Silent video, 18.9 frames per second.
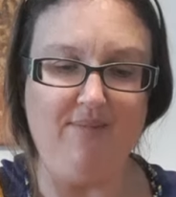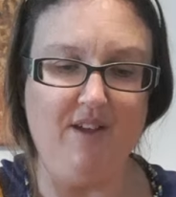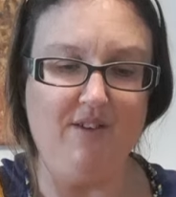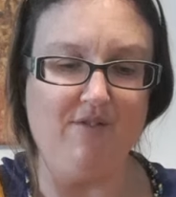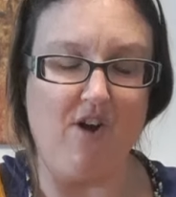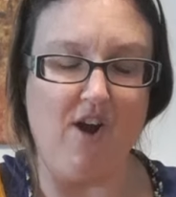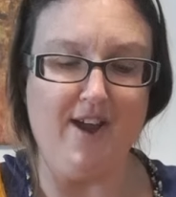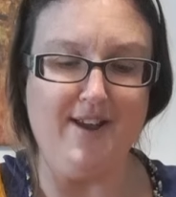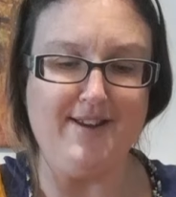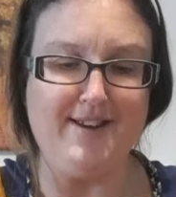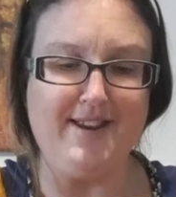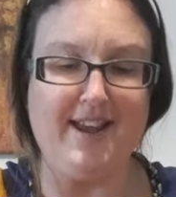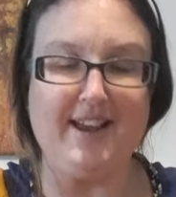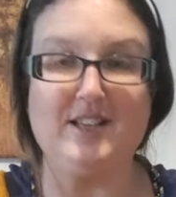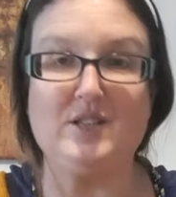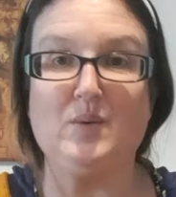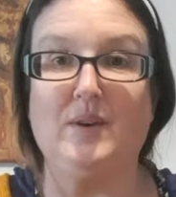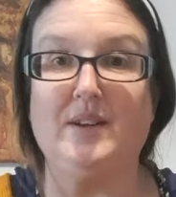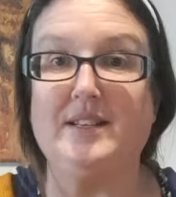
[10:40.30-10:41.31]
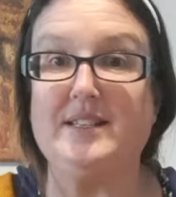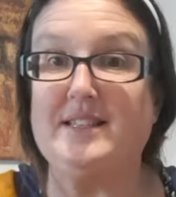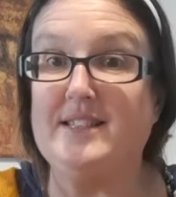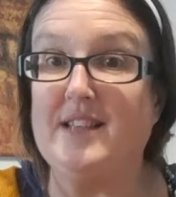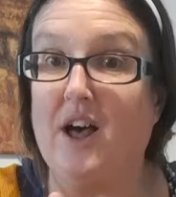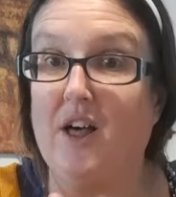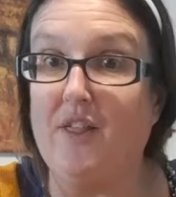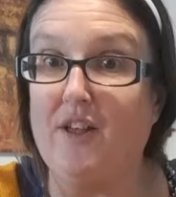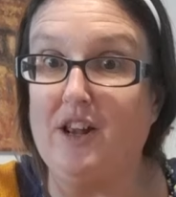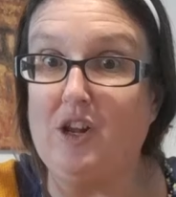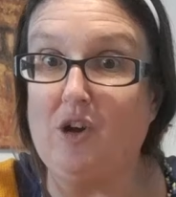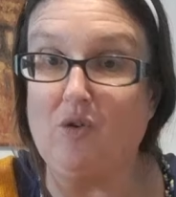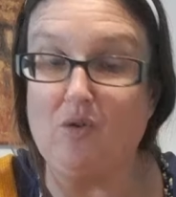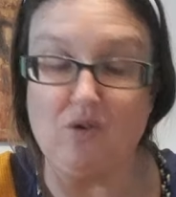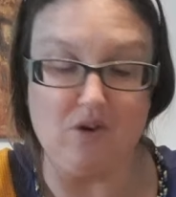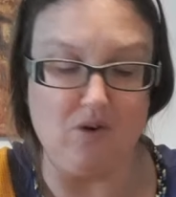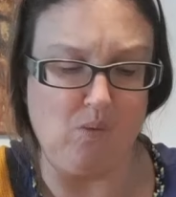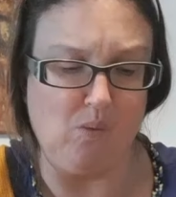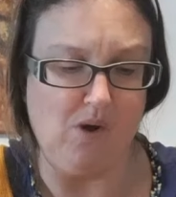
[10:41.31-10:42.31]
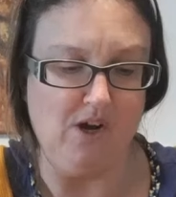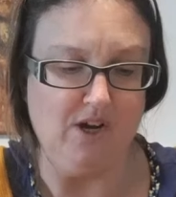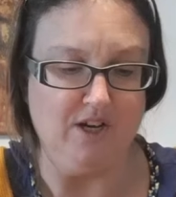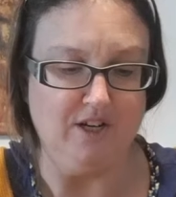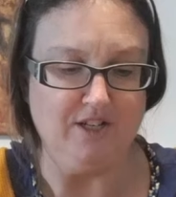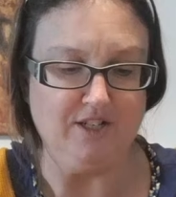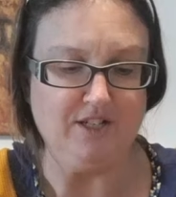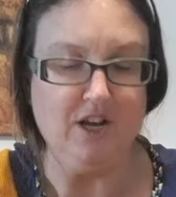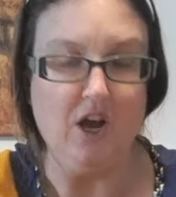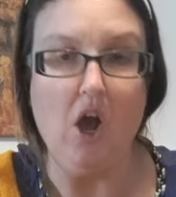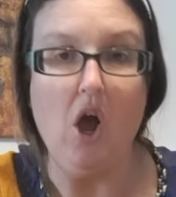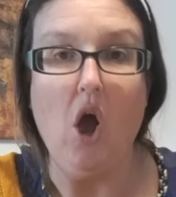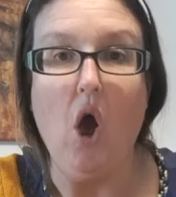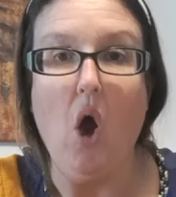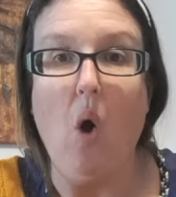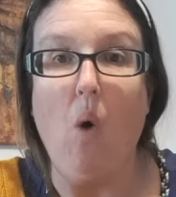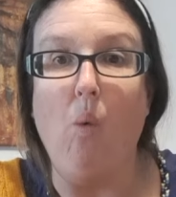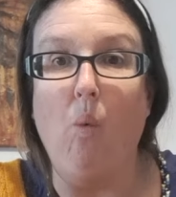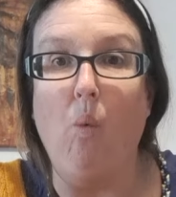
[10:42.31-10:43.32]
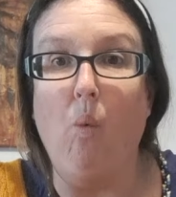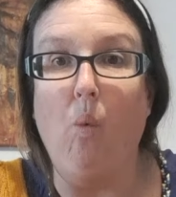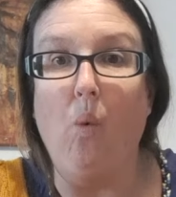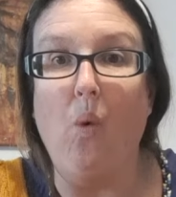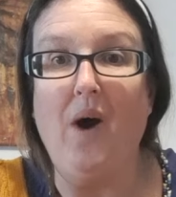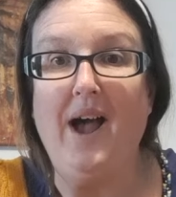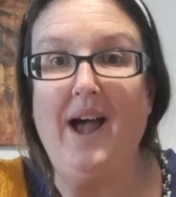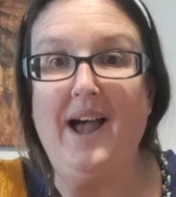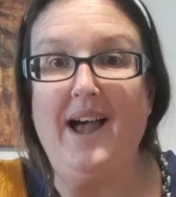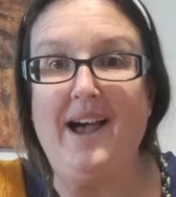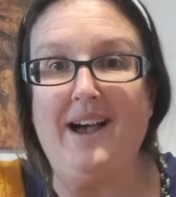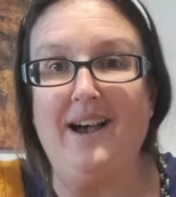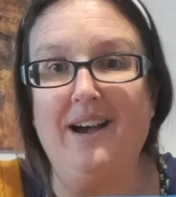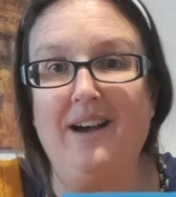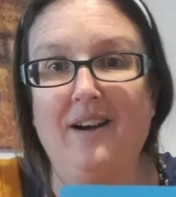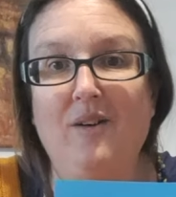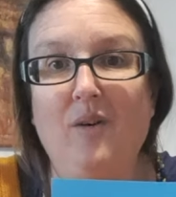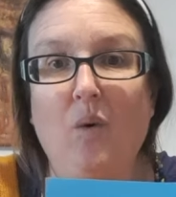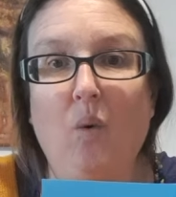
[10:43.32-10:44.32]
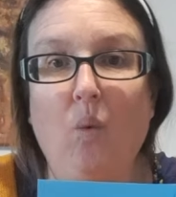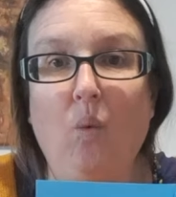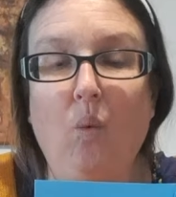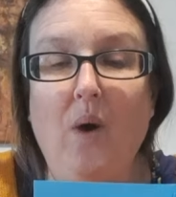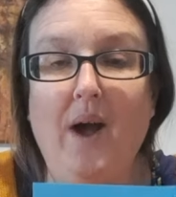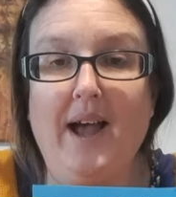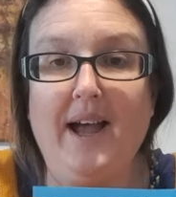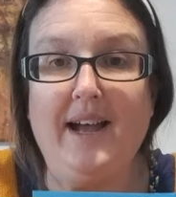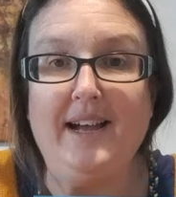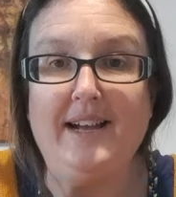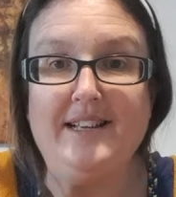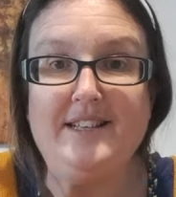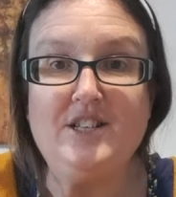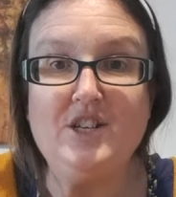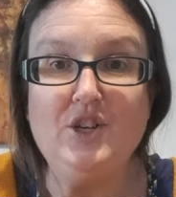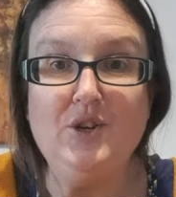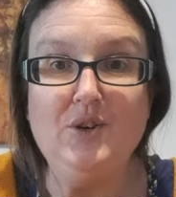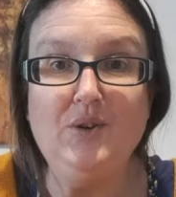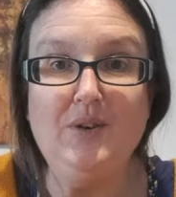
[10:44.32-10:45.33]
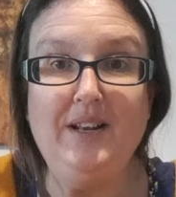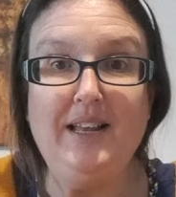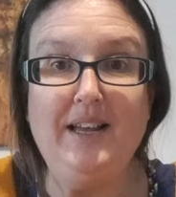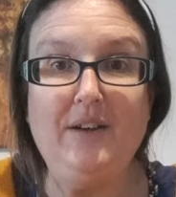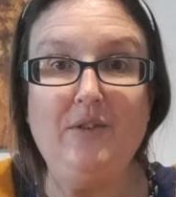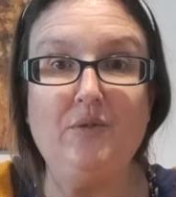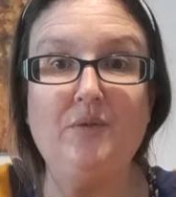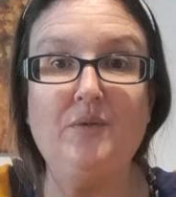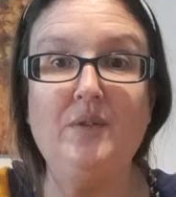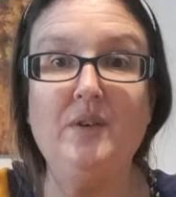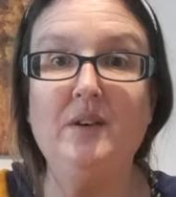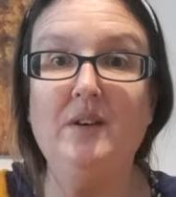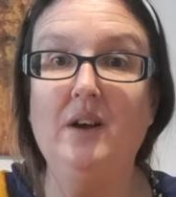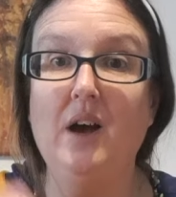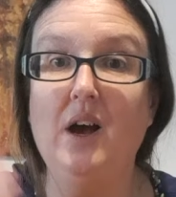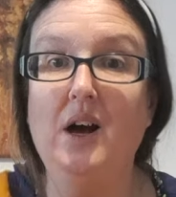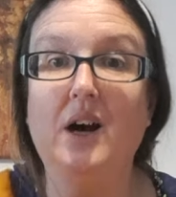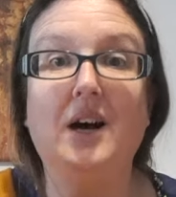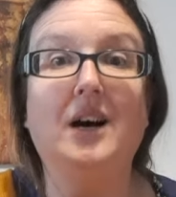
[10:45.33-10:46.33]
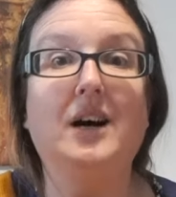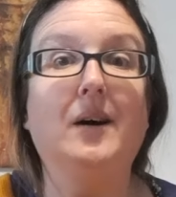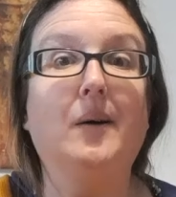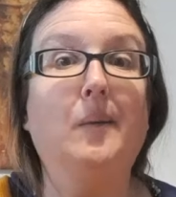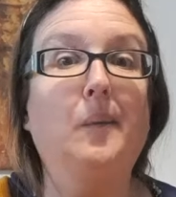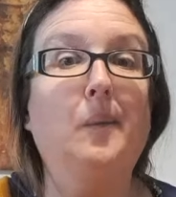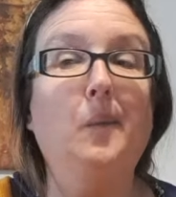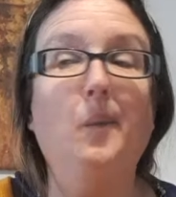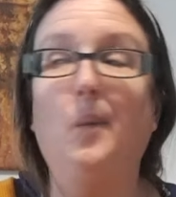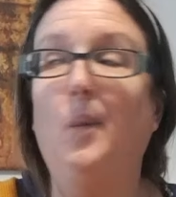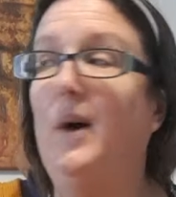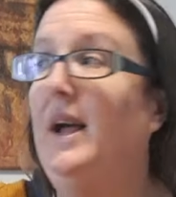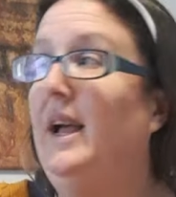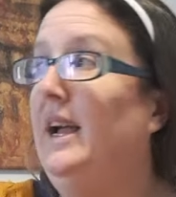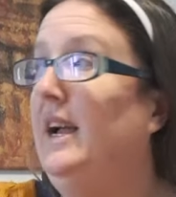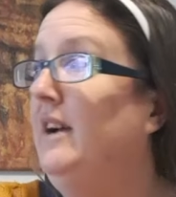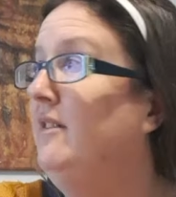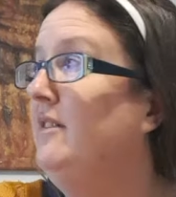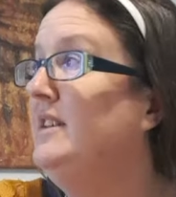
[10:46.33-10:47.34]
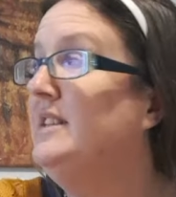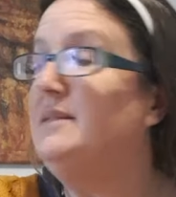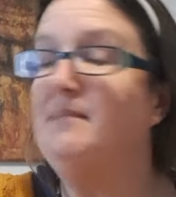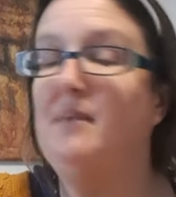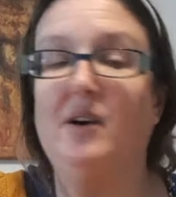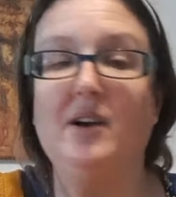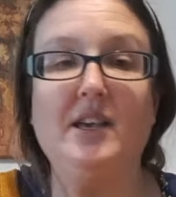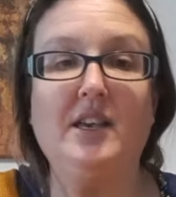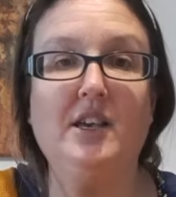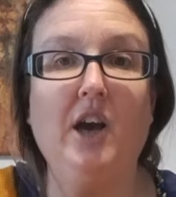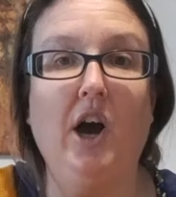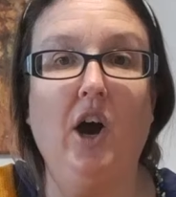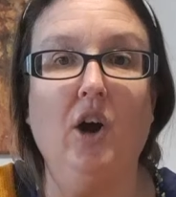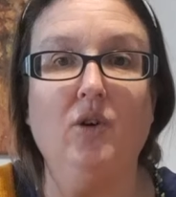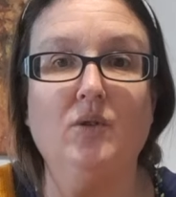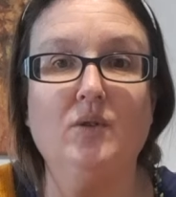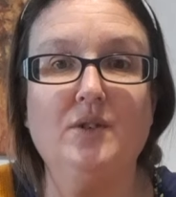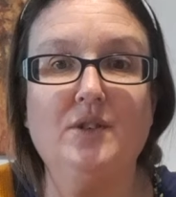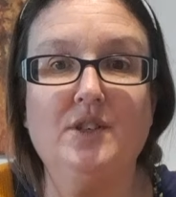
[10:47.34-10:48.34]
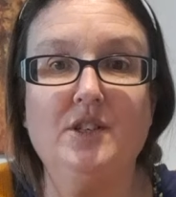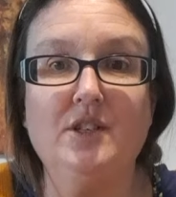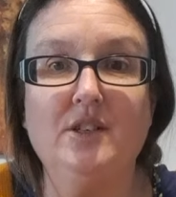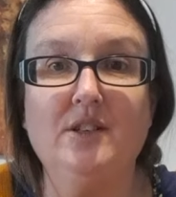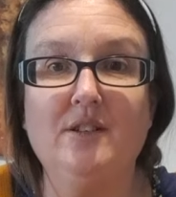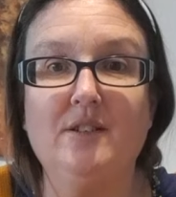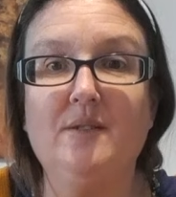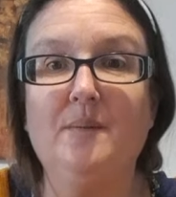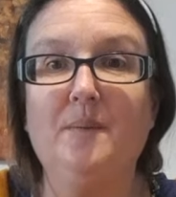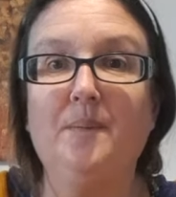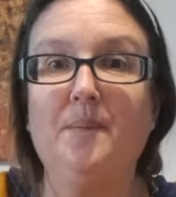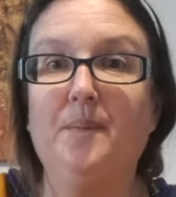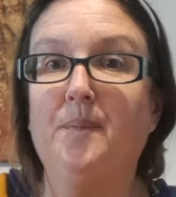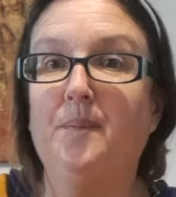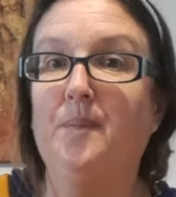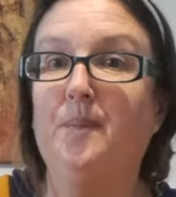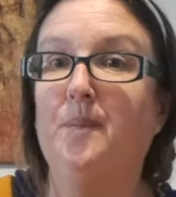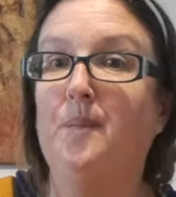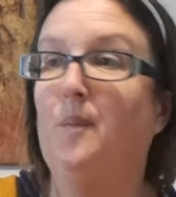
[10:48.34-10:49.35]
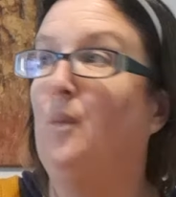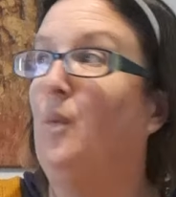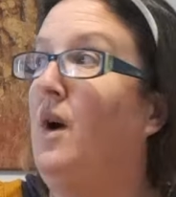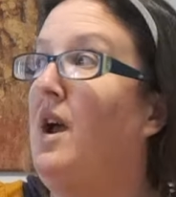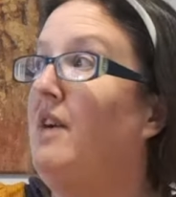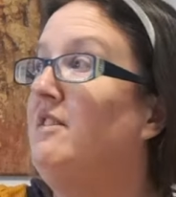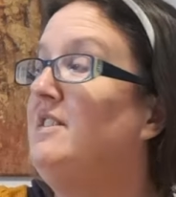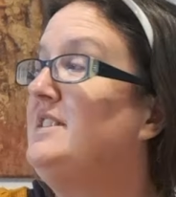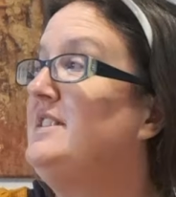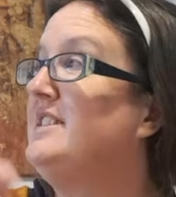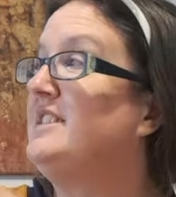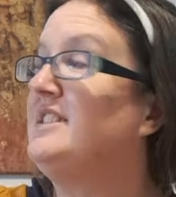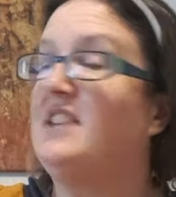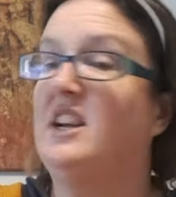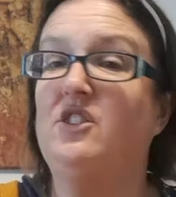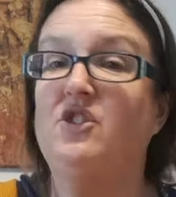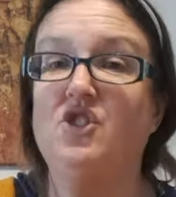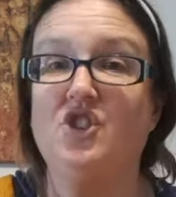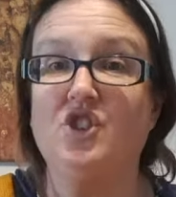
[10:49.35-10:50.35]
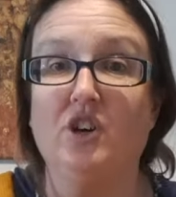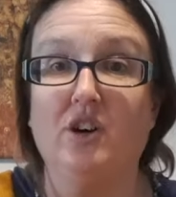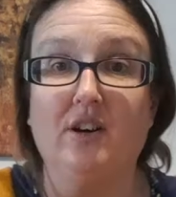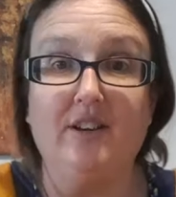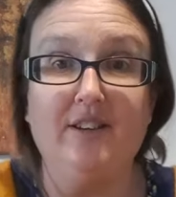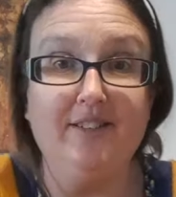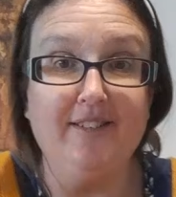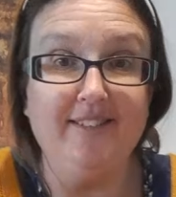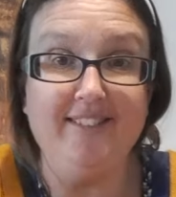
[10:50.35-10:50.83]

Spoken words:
All right, next one, it's another longer word. Where do you live? Where is my coat? Where is the sunshine?